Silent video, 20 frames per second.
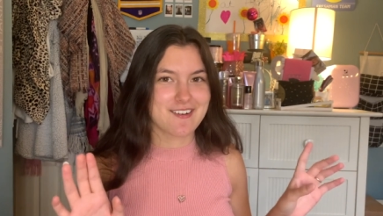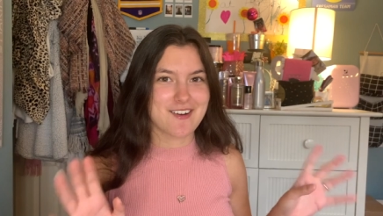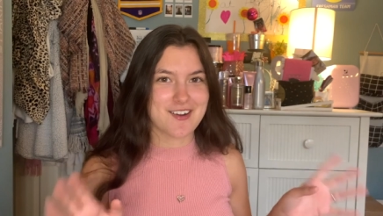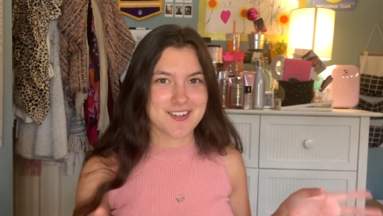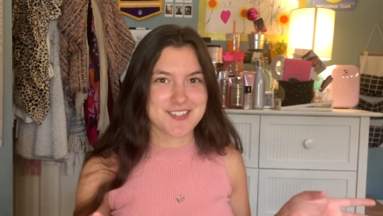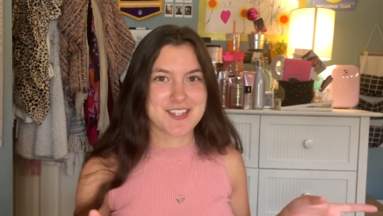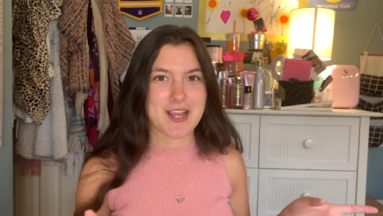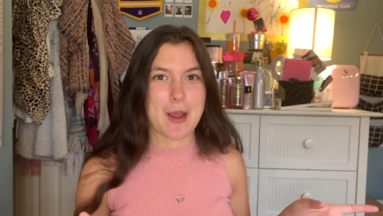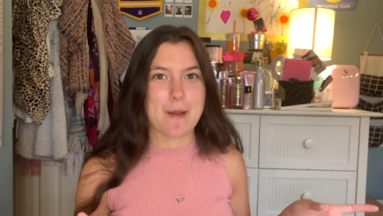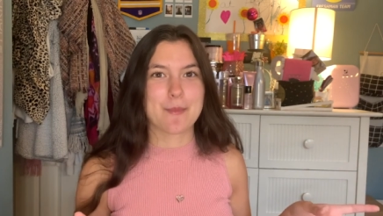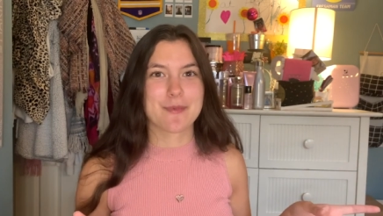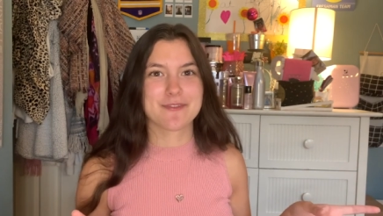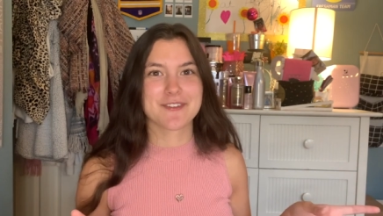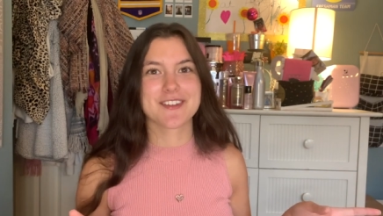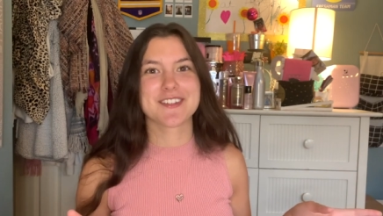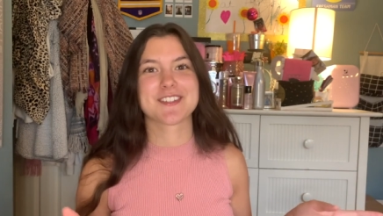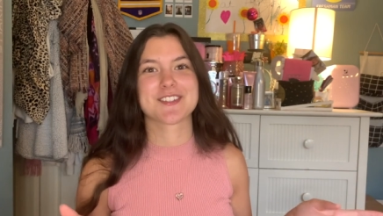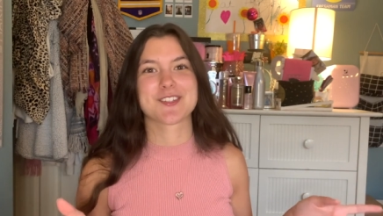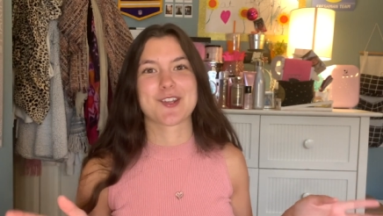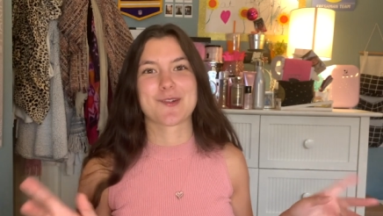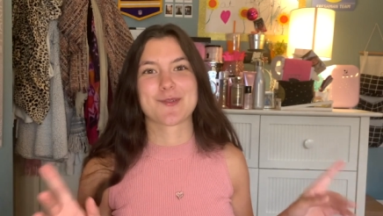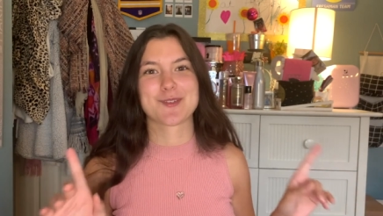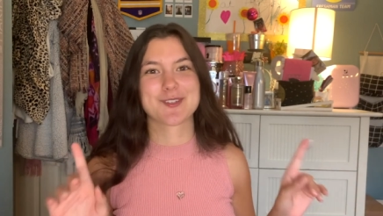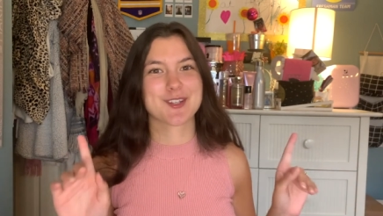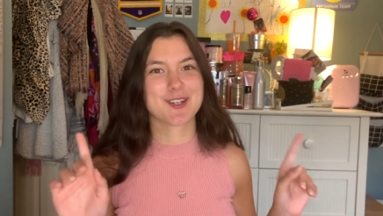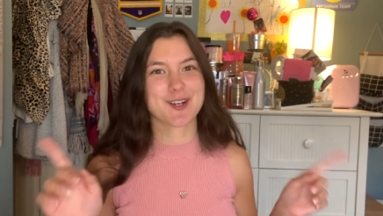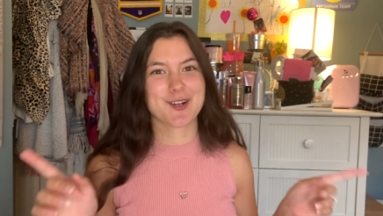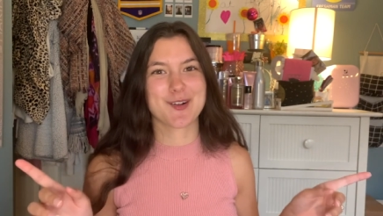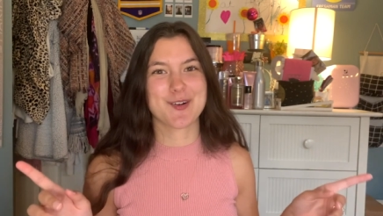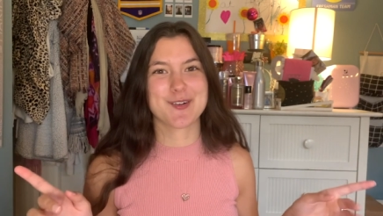on top of it. So I'm just
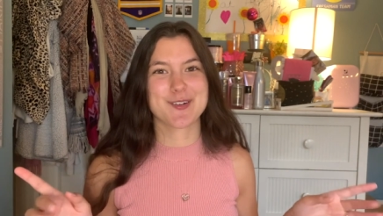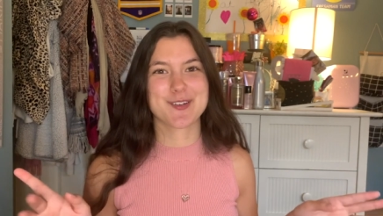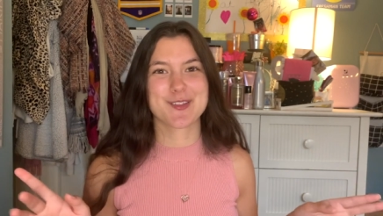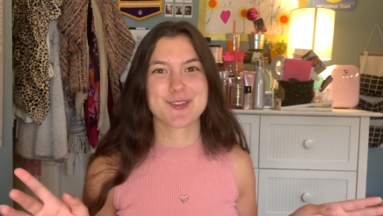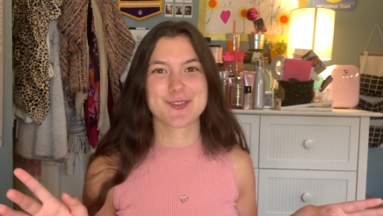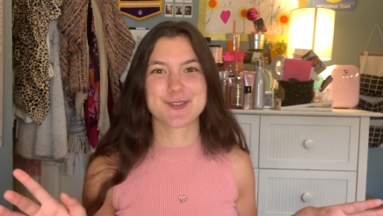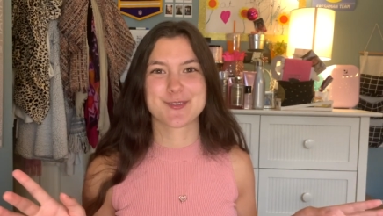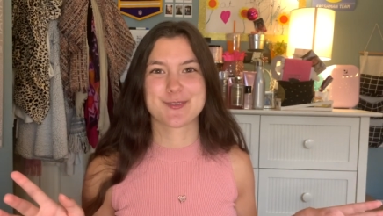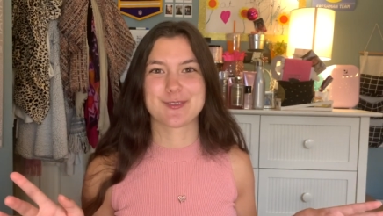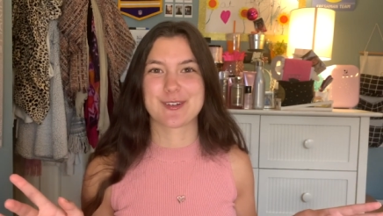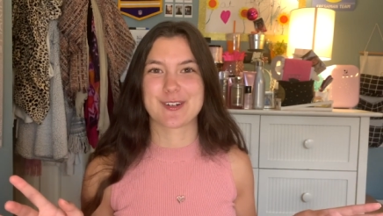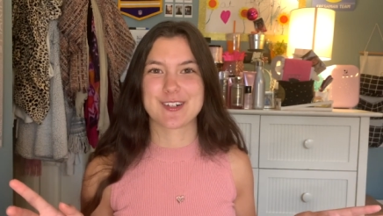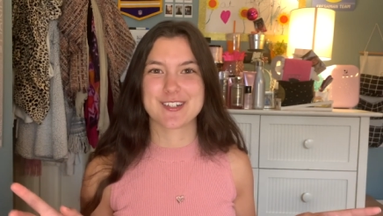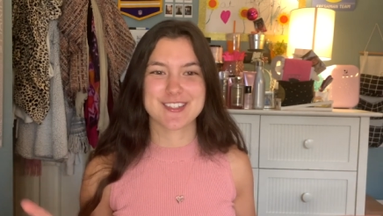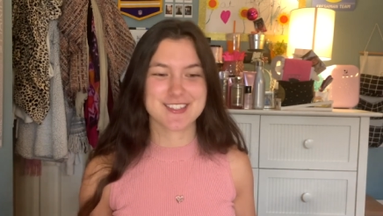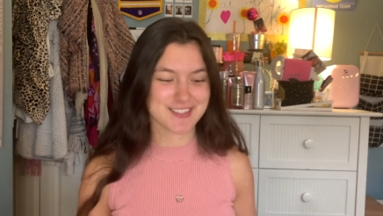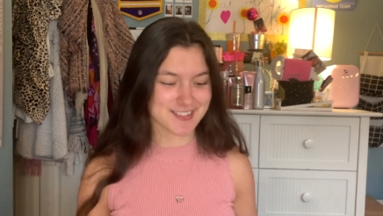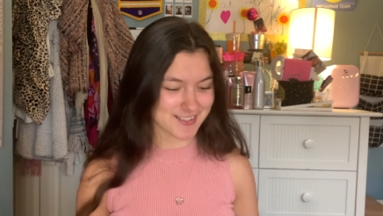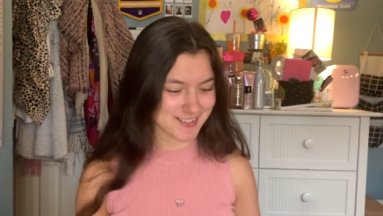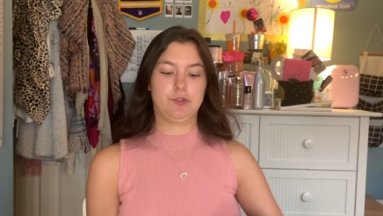gonna go into those first.